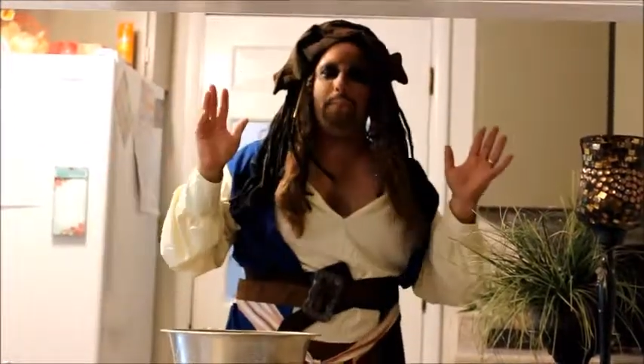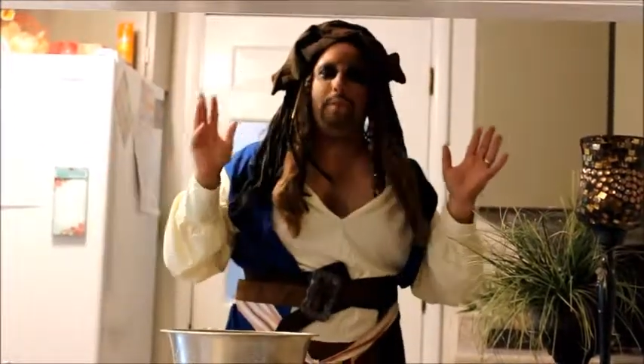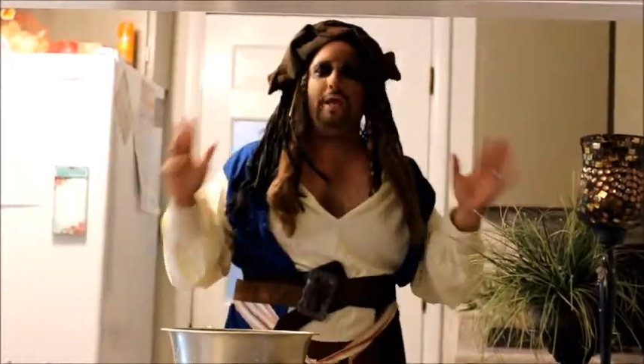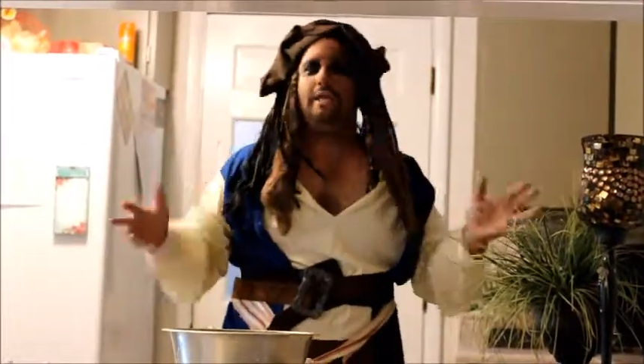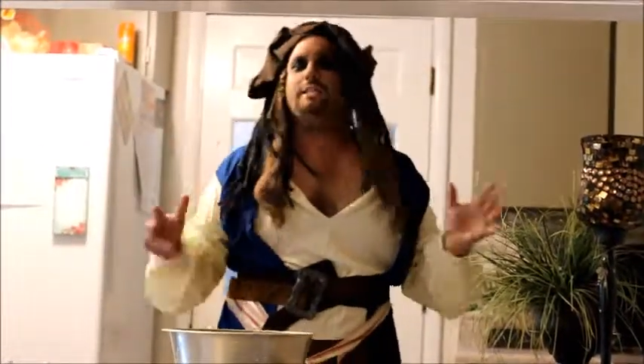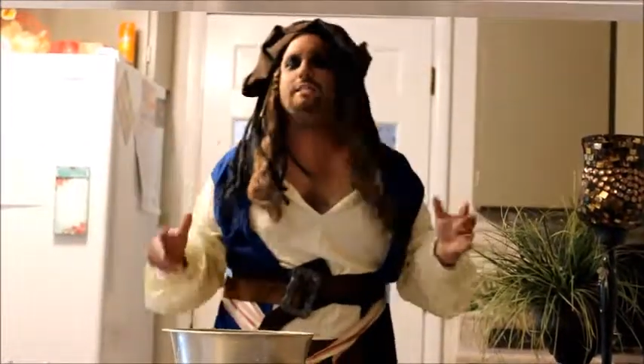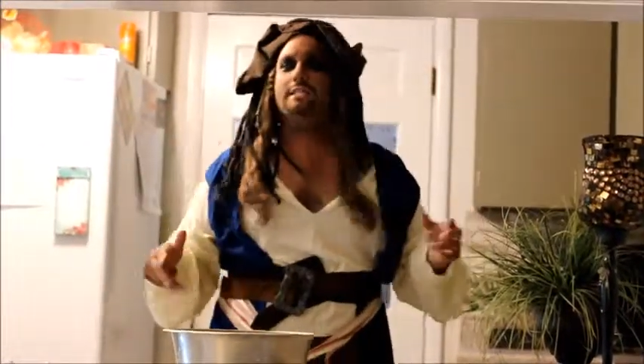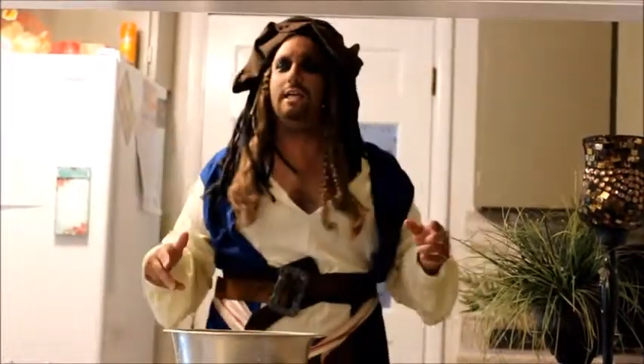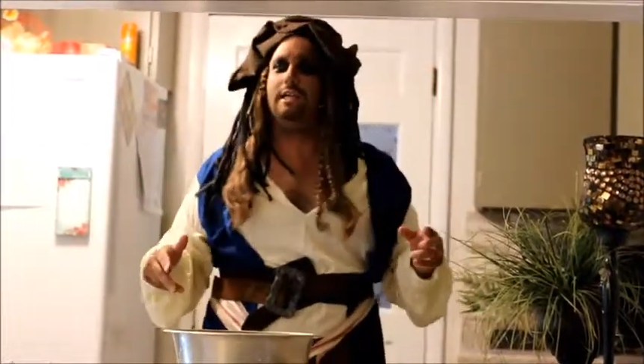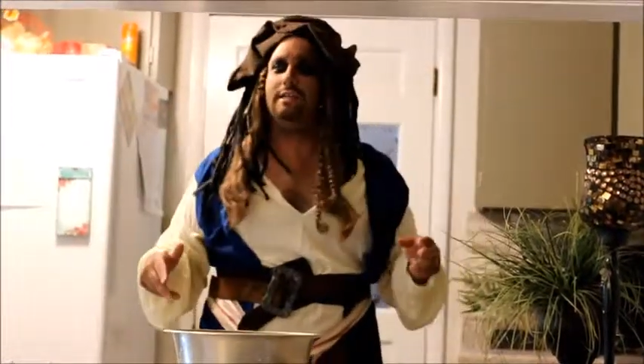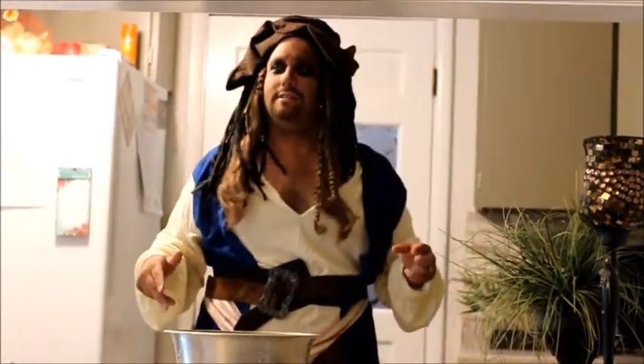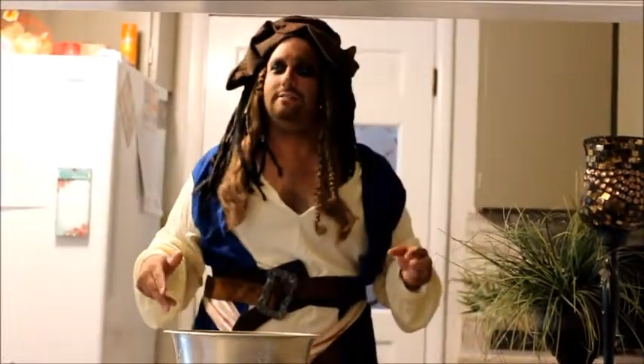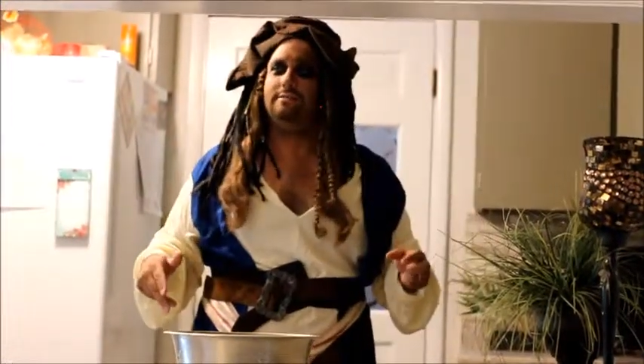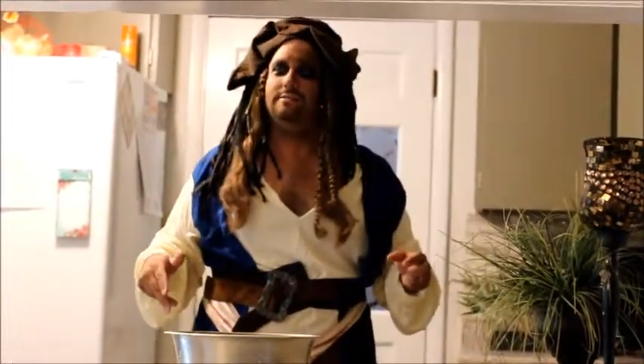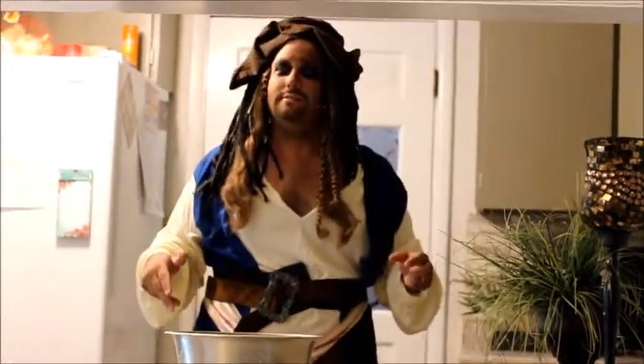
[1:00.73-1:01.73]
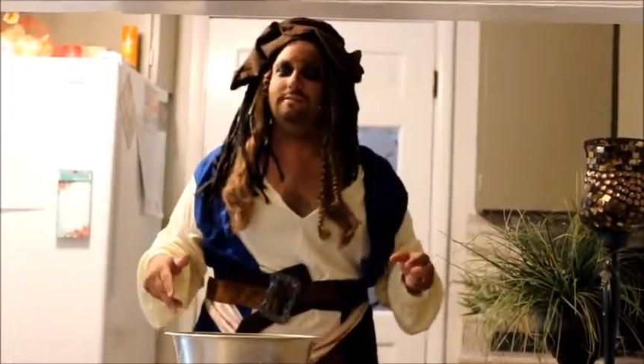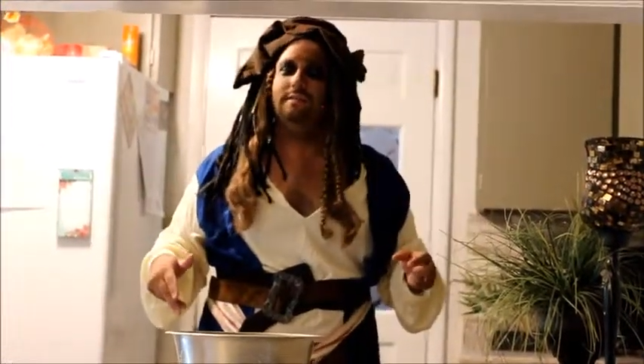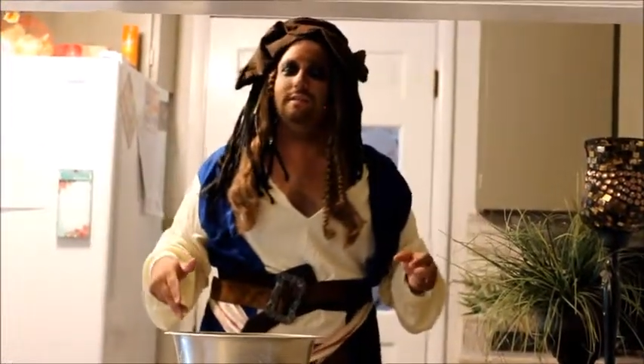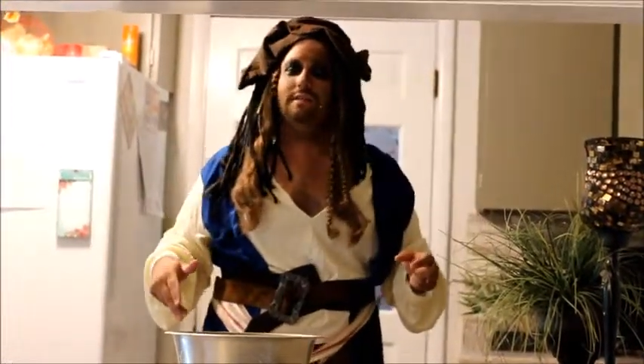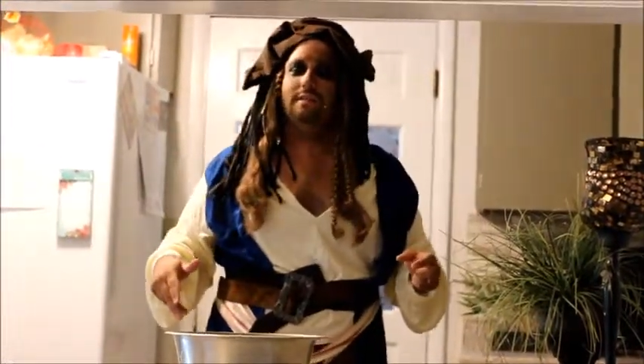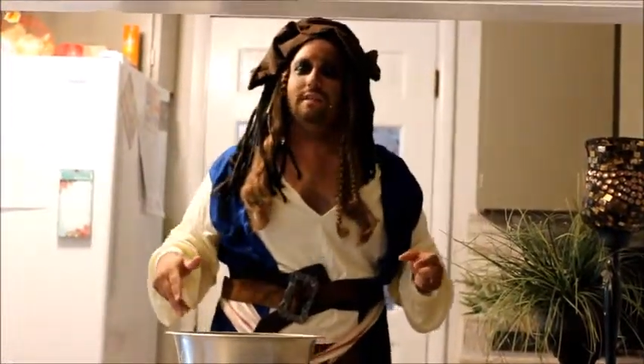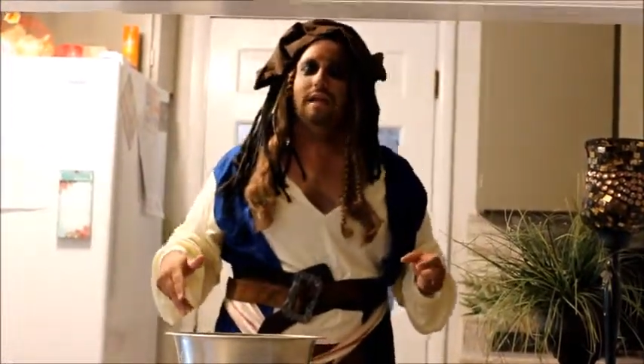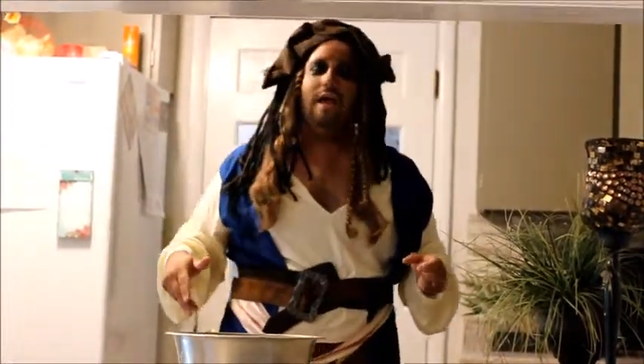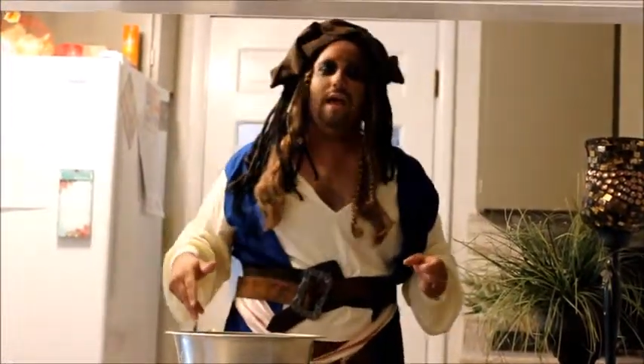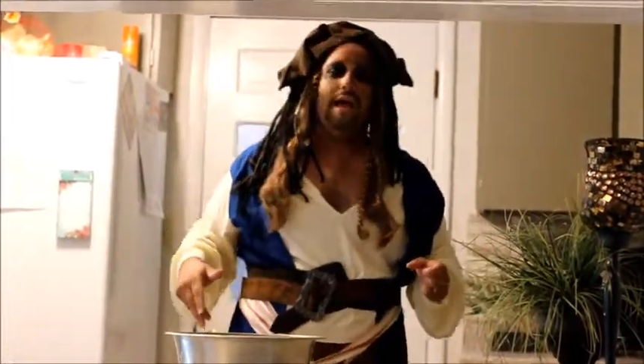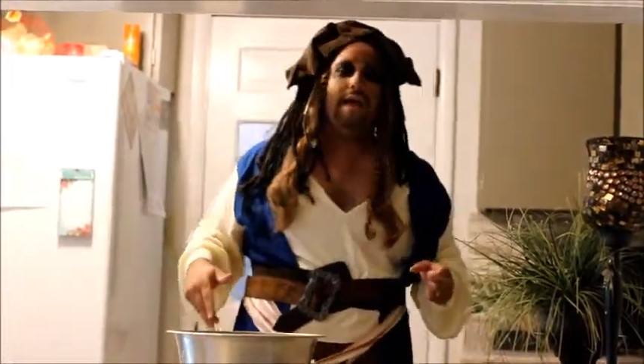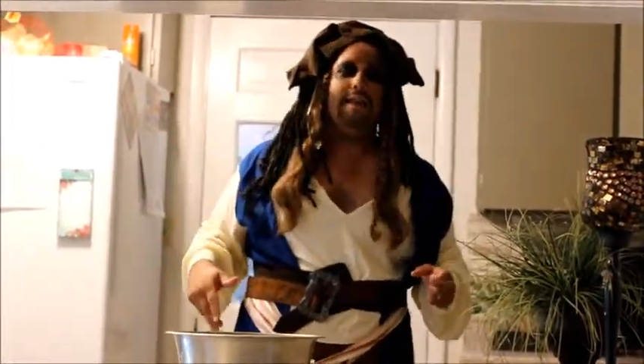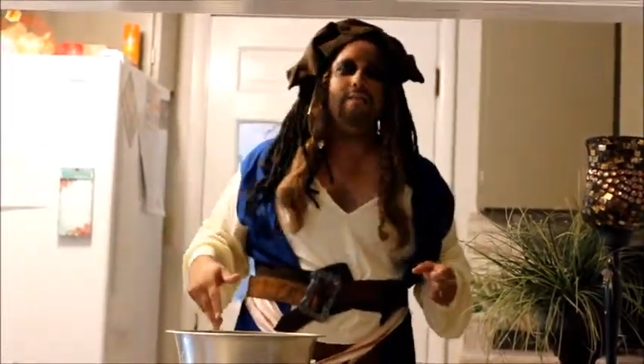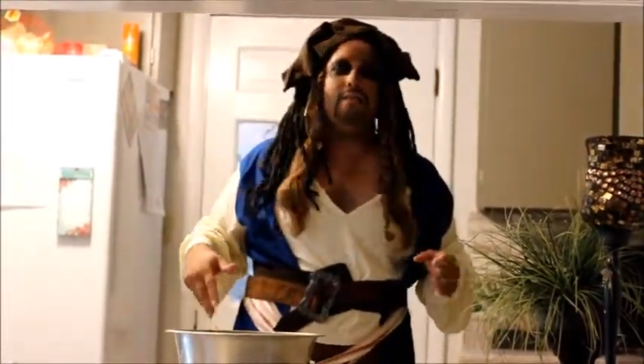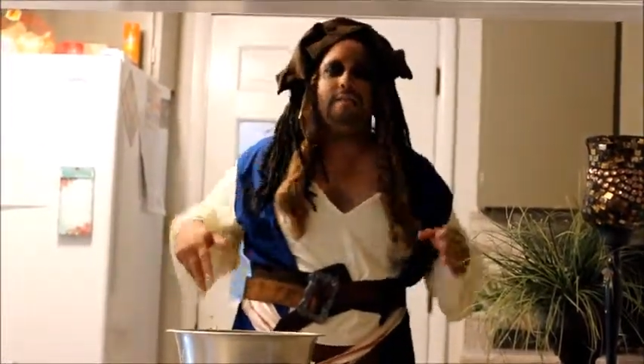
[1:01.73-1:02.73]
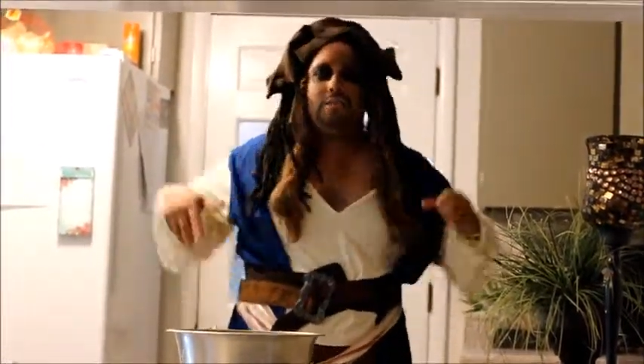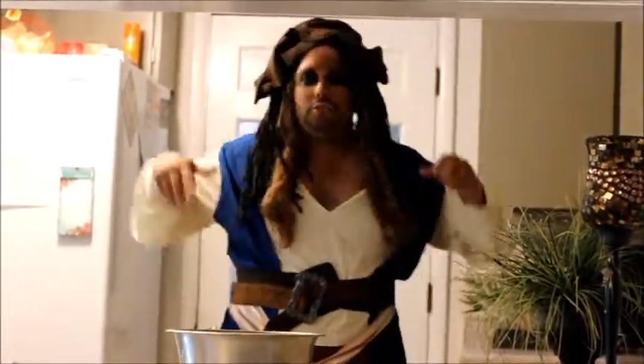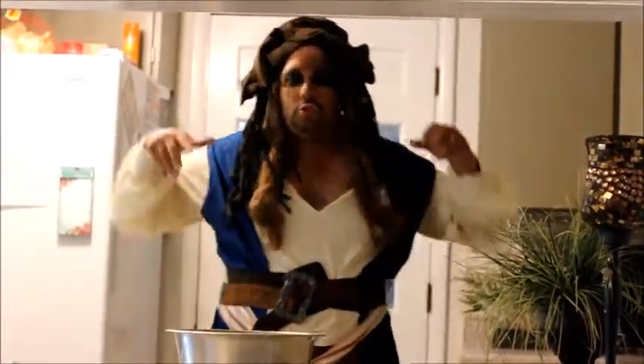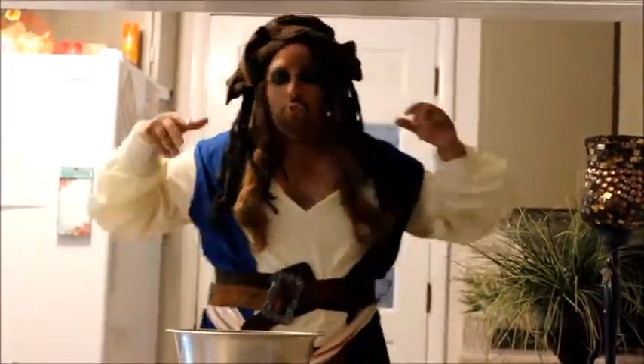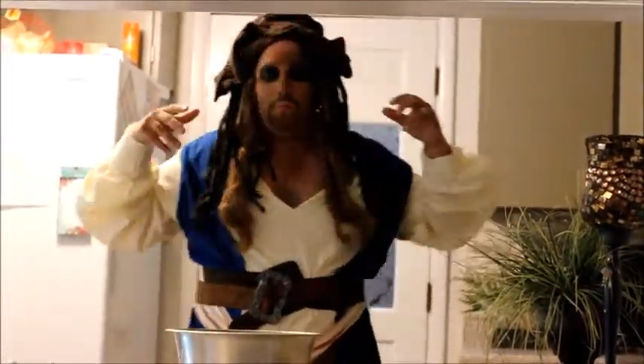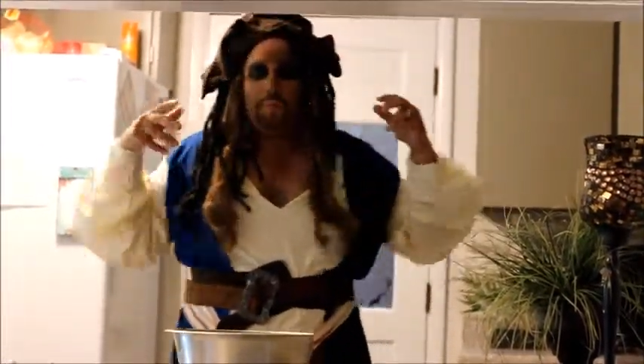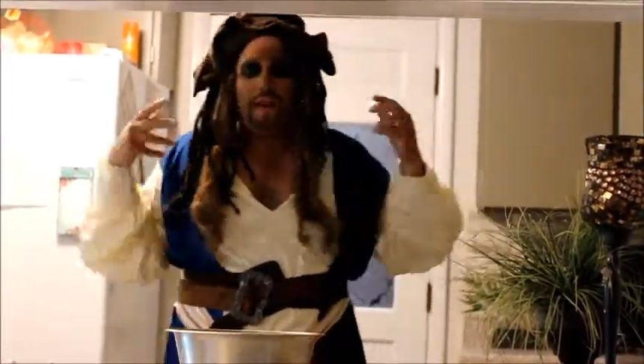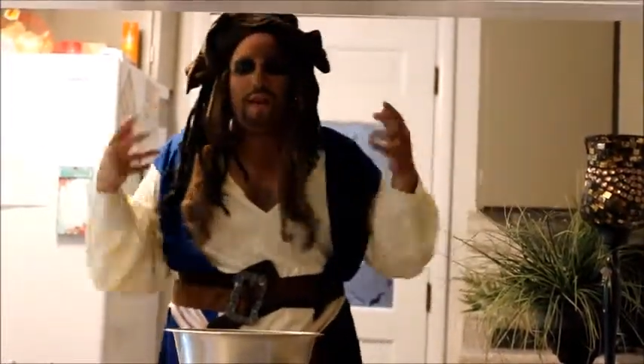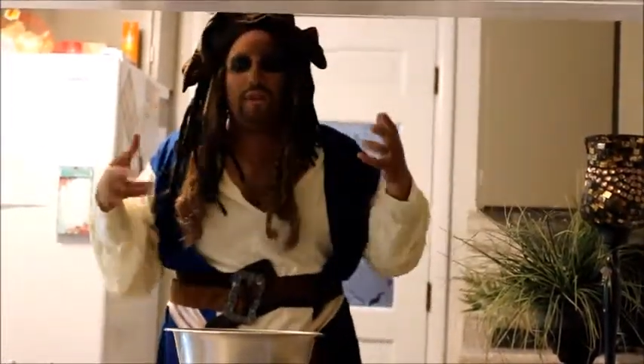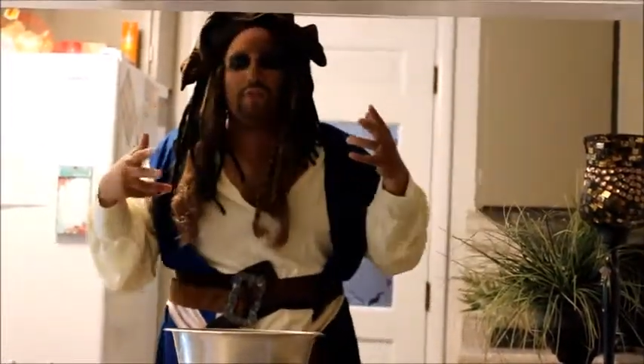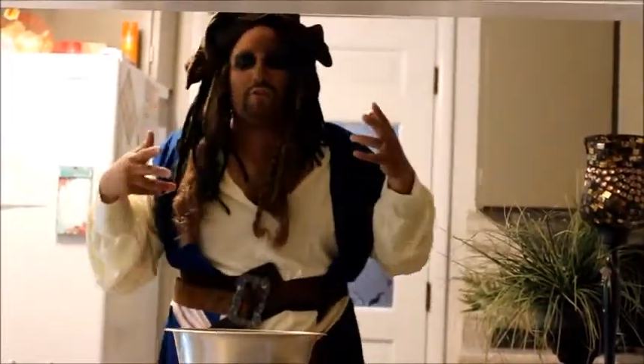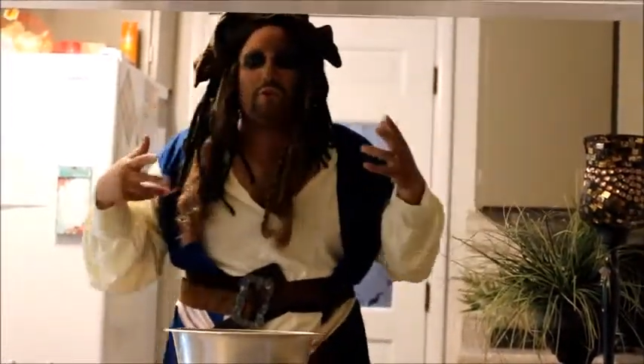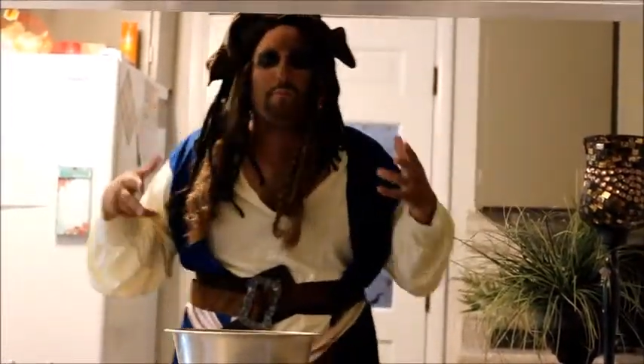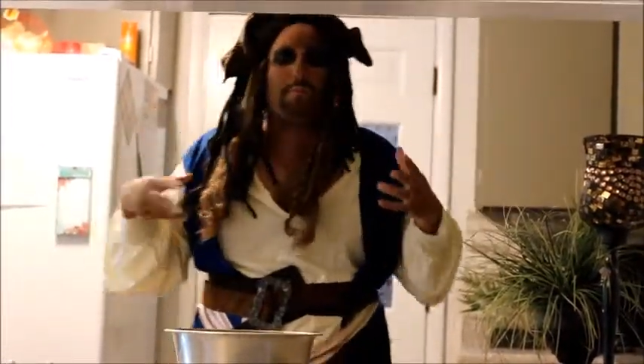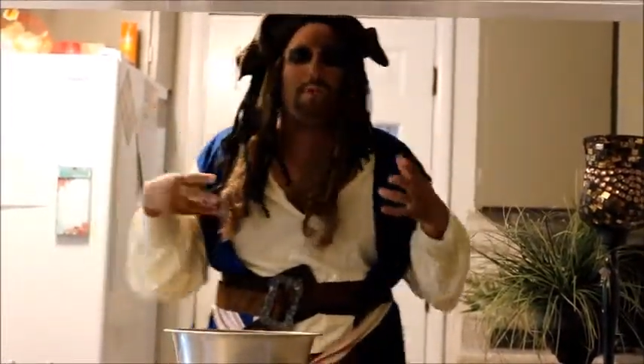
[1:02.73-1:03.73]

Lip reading: pizza. And to make the